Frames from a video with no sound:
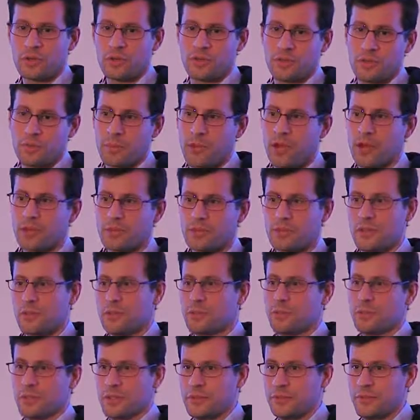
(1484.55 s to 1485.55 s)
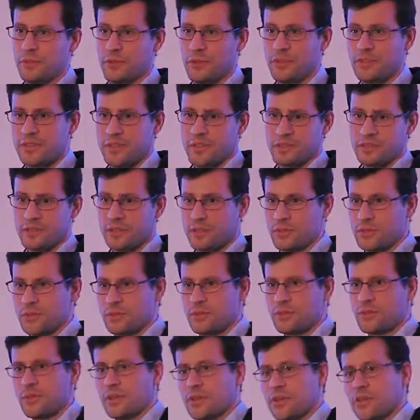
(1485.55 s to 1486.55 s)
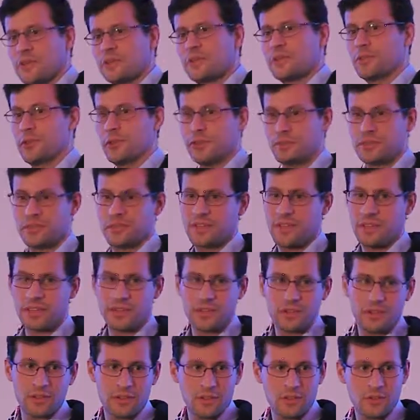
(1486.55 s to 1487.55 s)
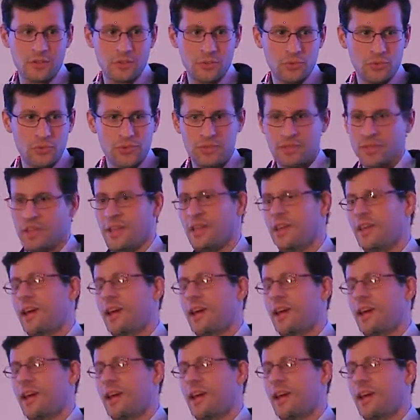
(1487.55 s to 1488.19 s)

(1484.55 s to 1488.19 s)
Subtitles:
is about the pitfalls and sort of the soft technical issues.